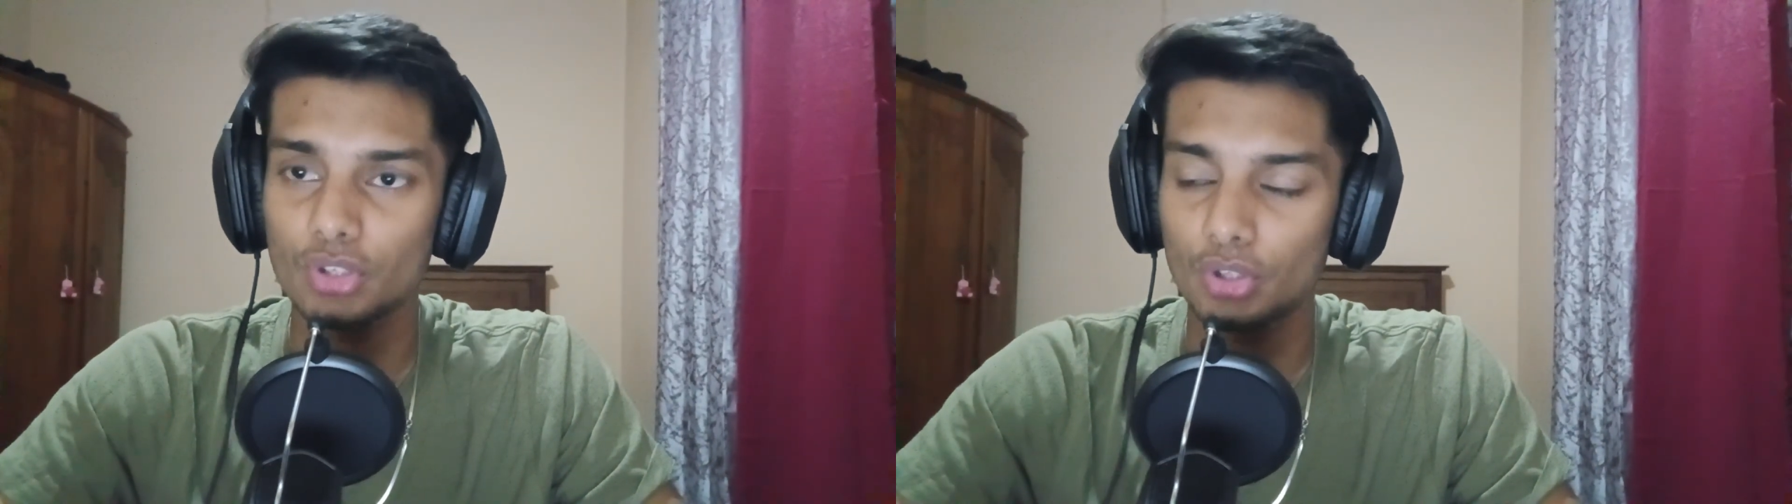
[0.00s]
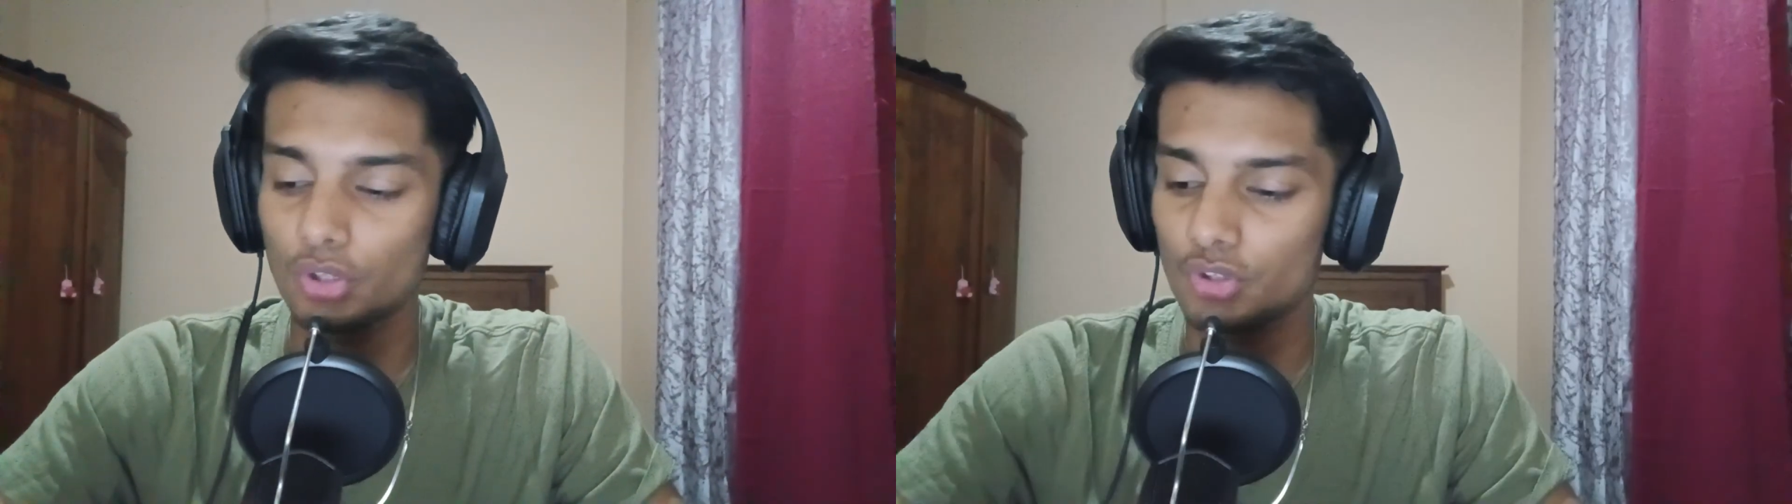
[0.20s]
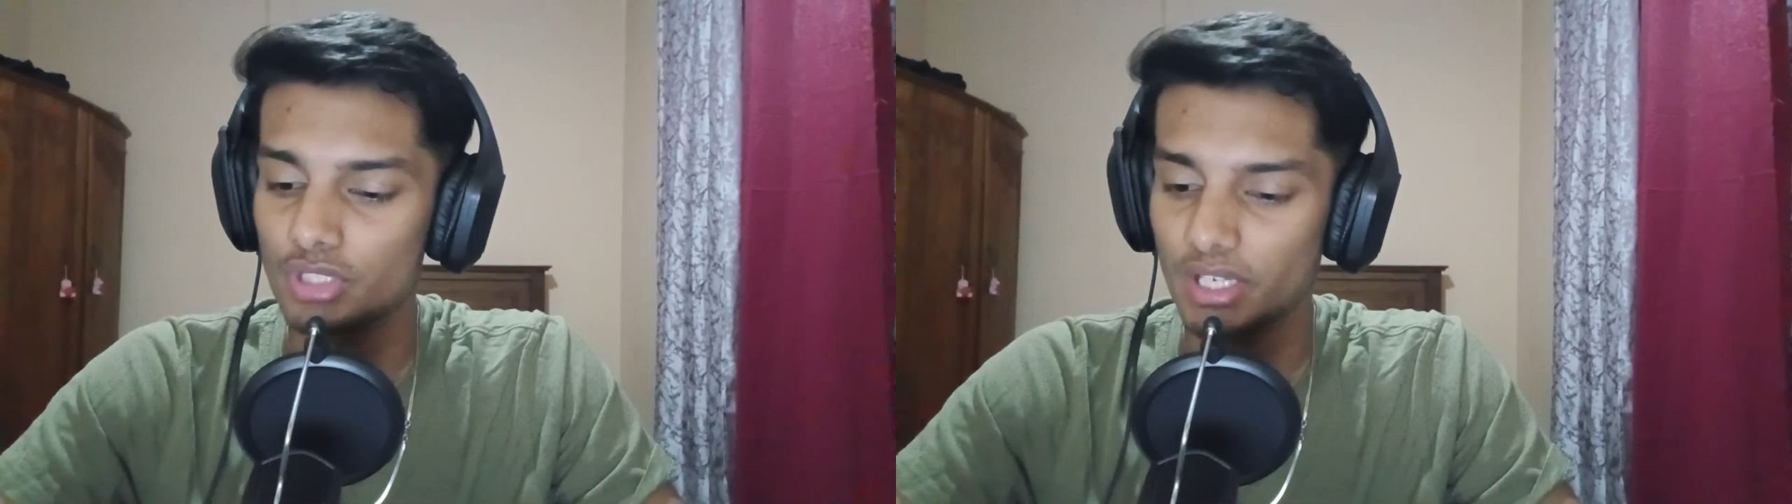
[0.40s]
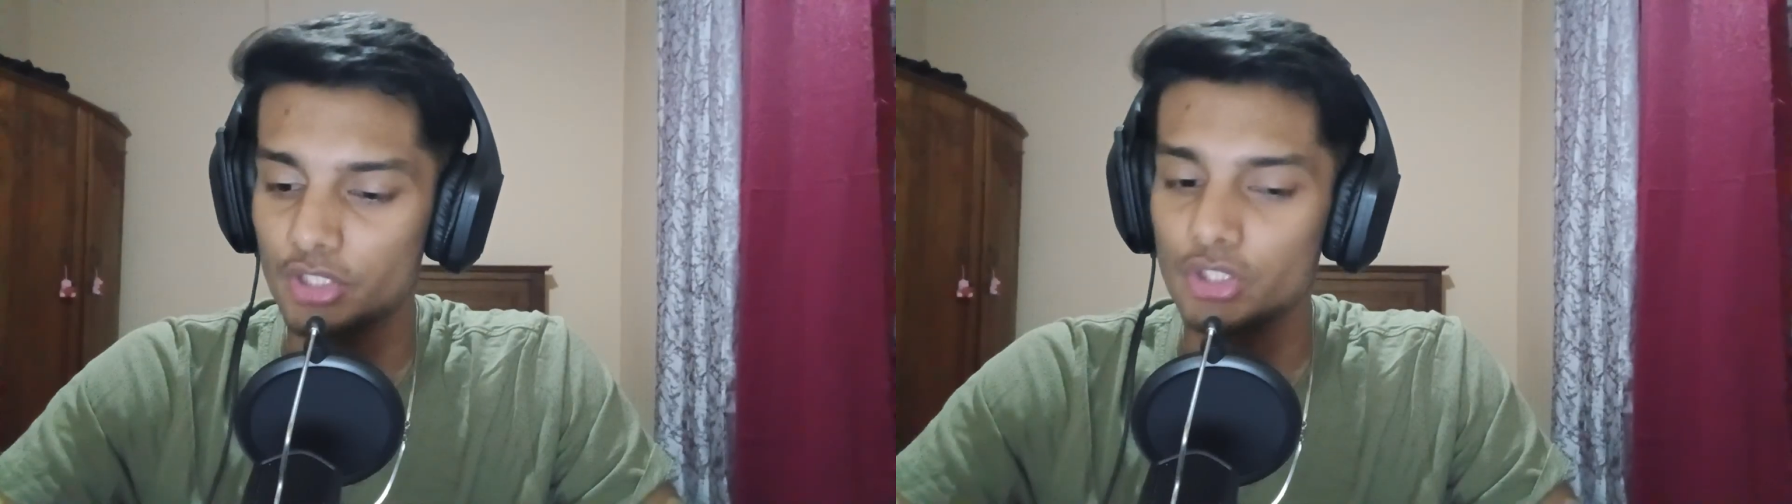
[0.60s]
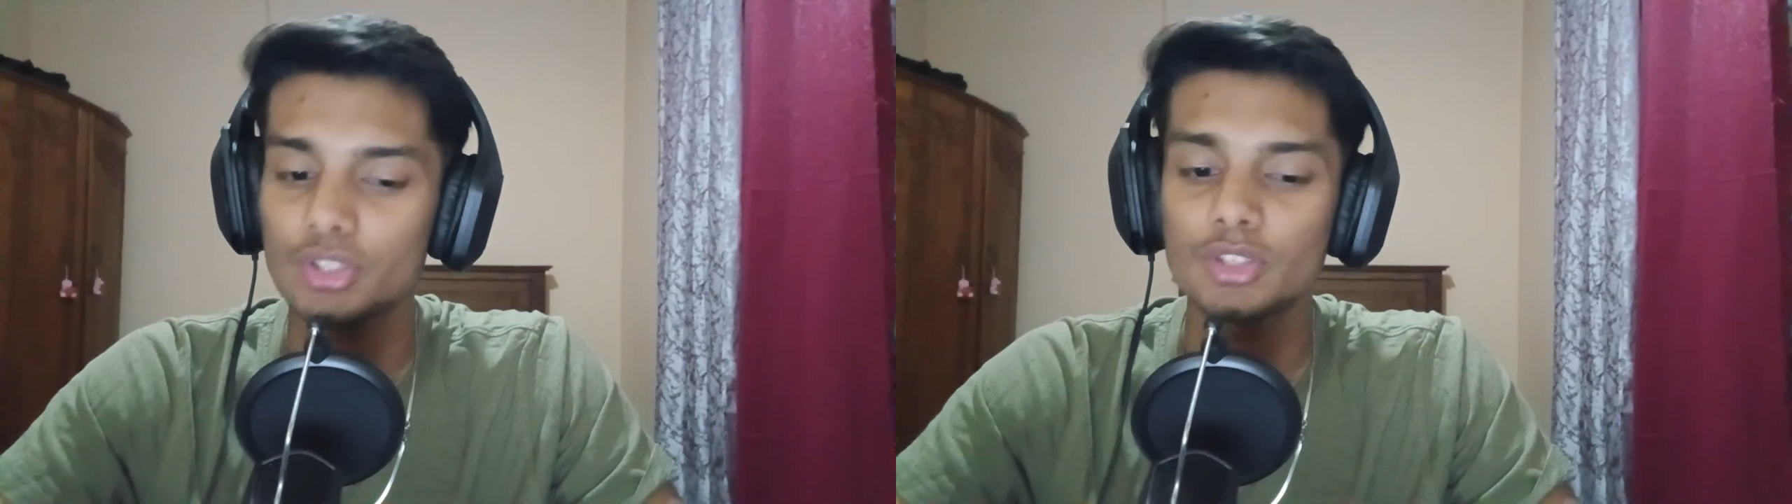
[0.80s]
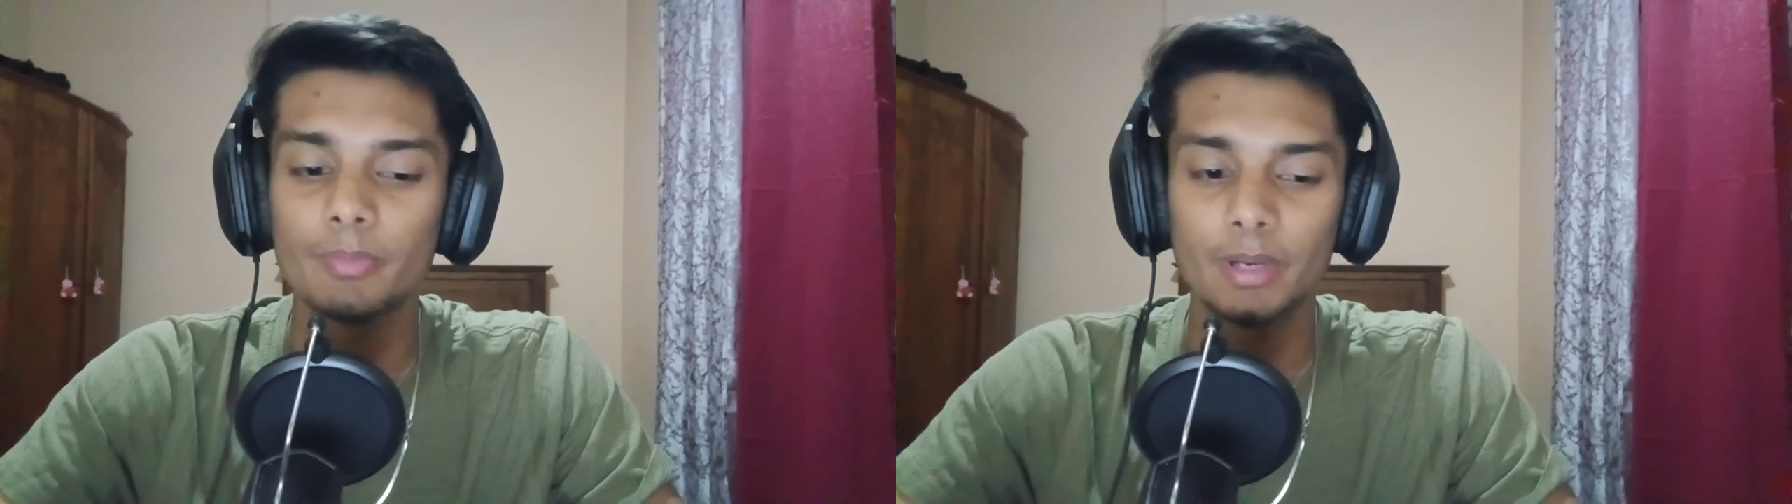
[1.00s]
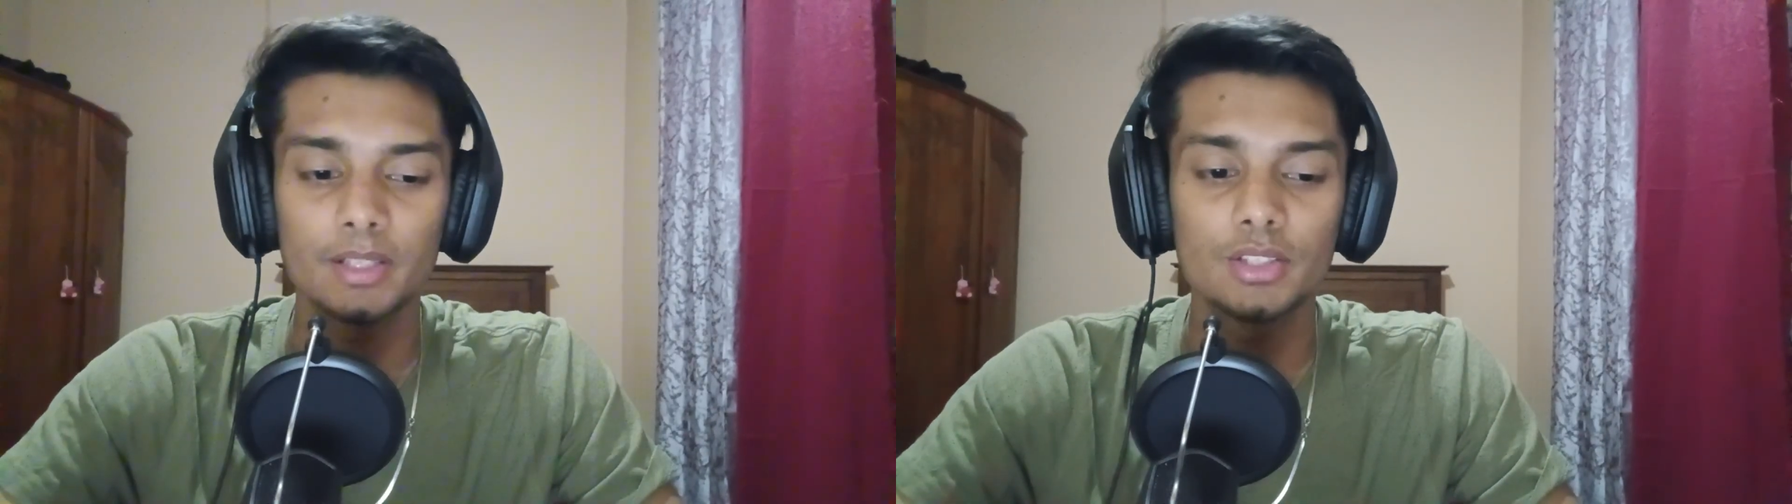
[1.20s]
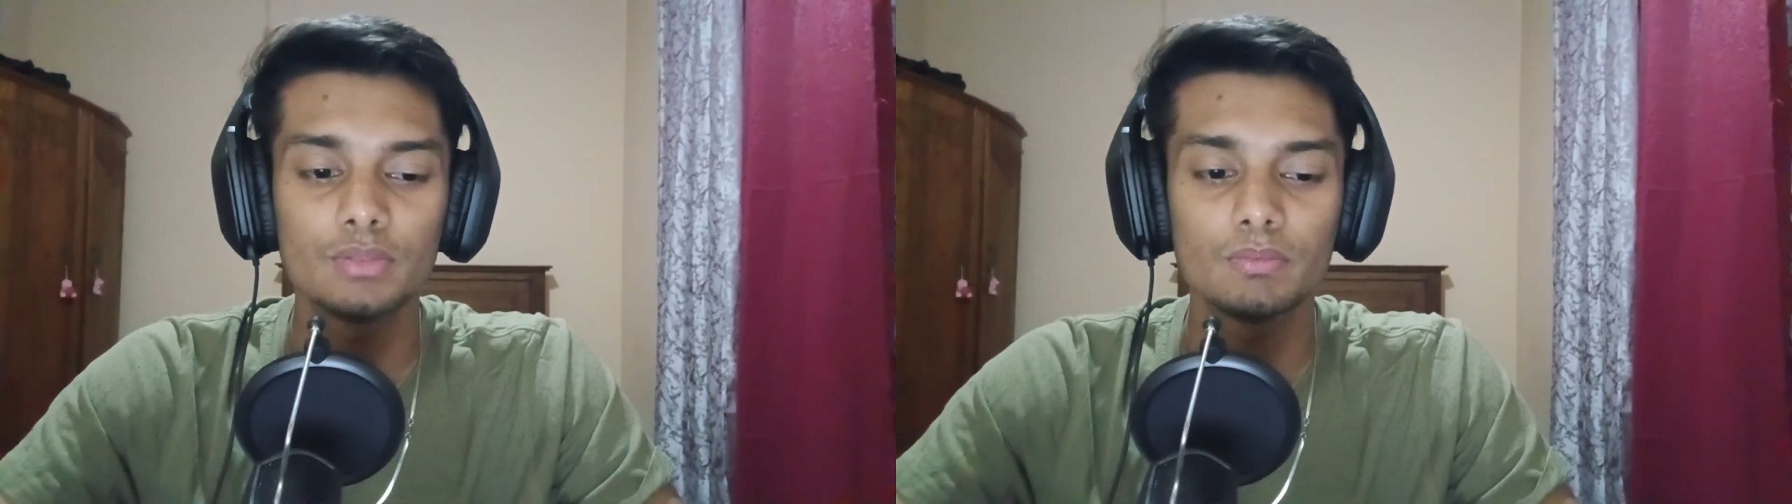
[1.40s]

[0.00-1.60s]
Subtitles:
those sections, but